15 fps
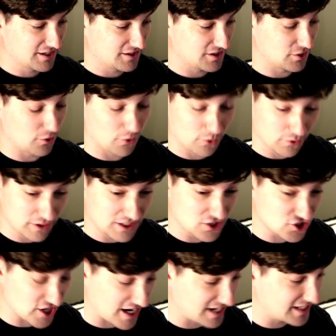the only
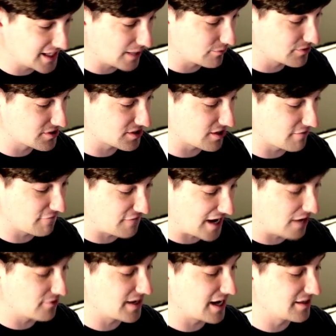shiny that was
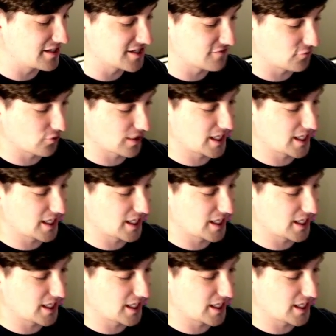found on these 4